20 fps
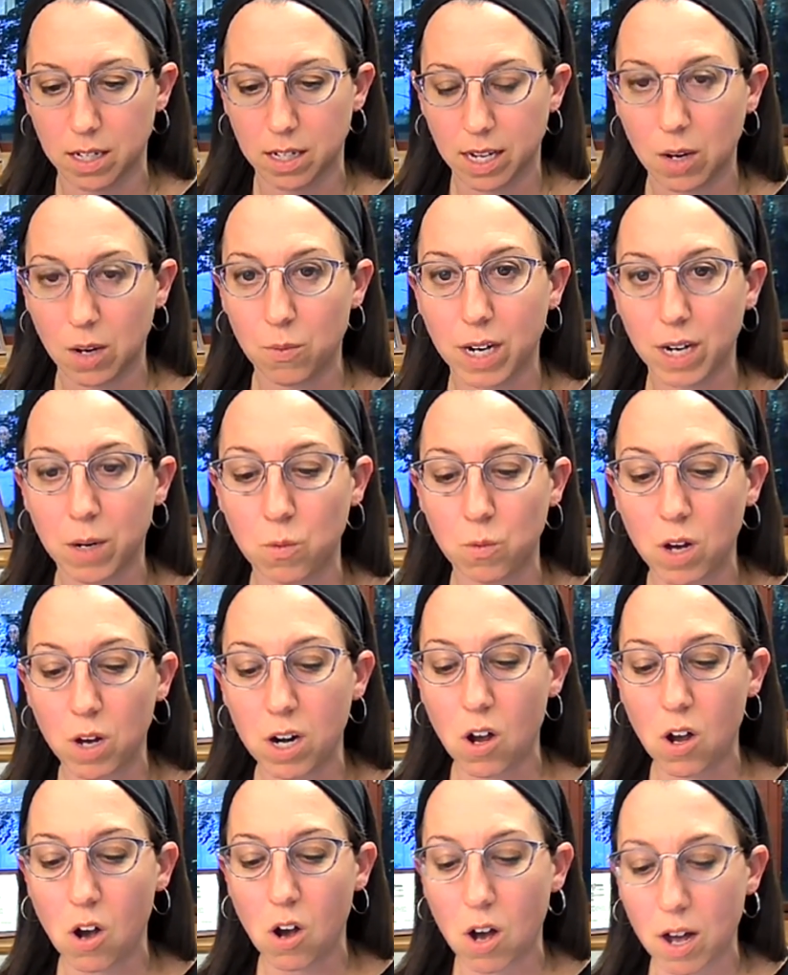And what I want
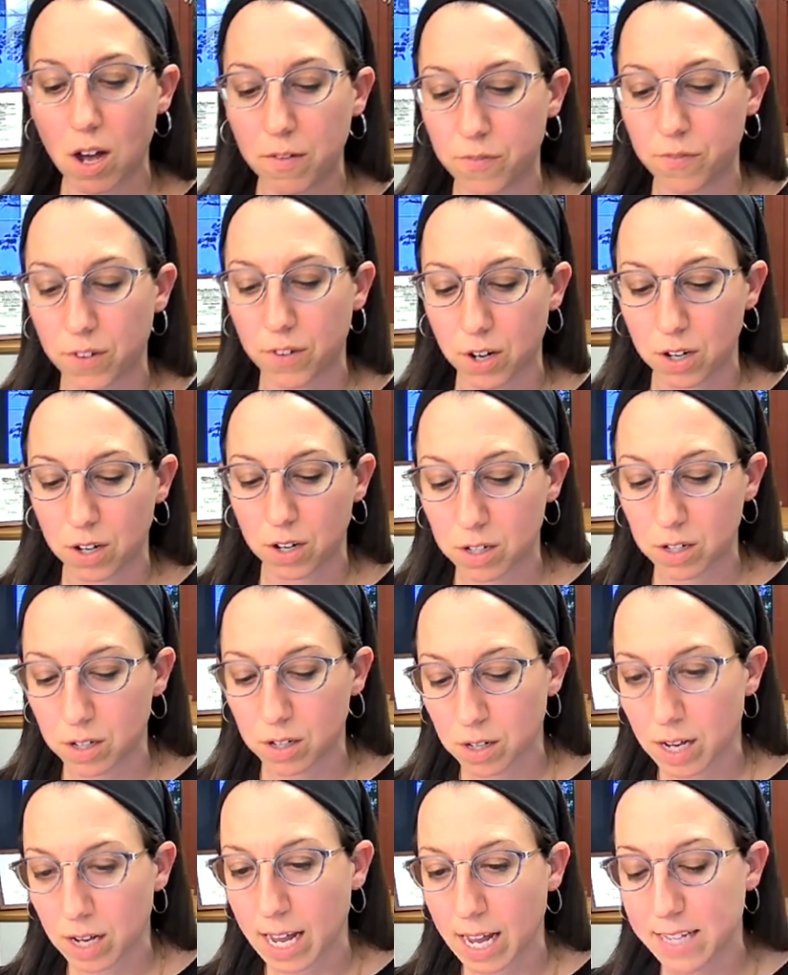to offer
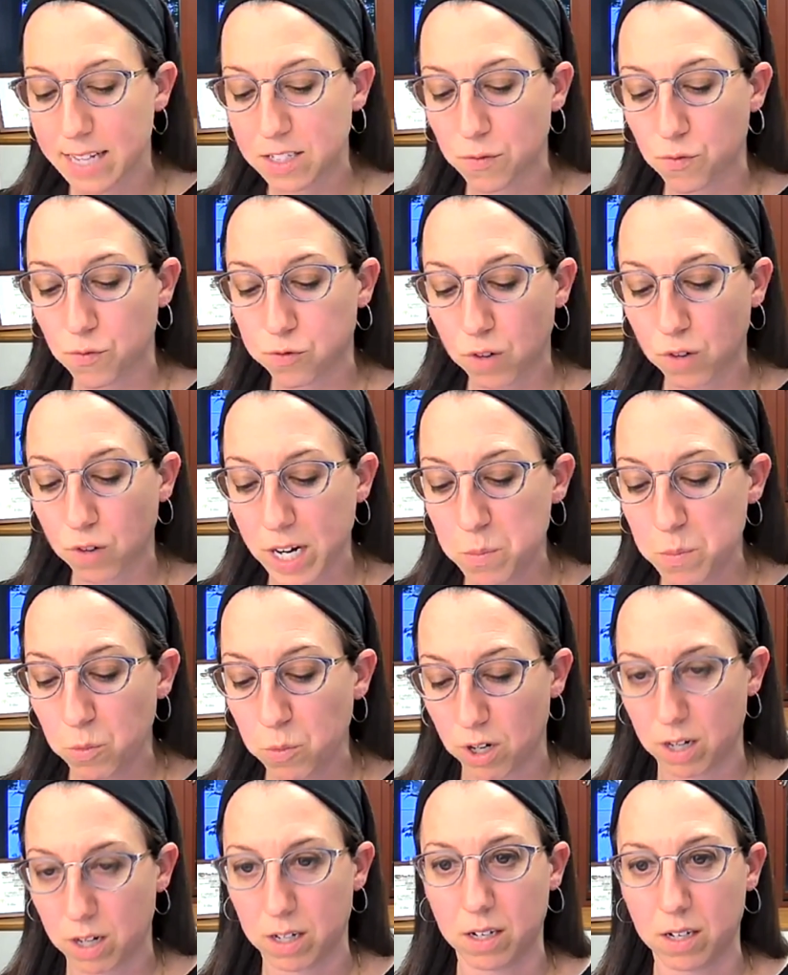as a
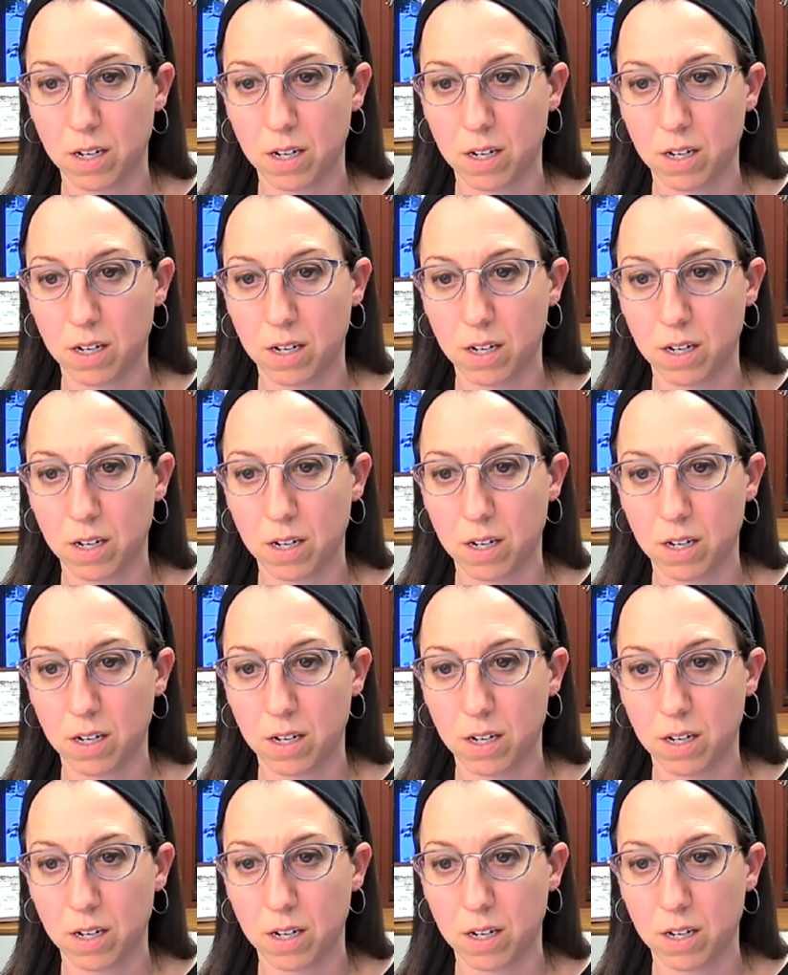framework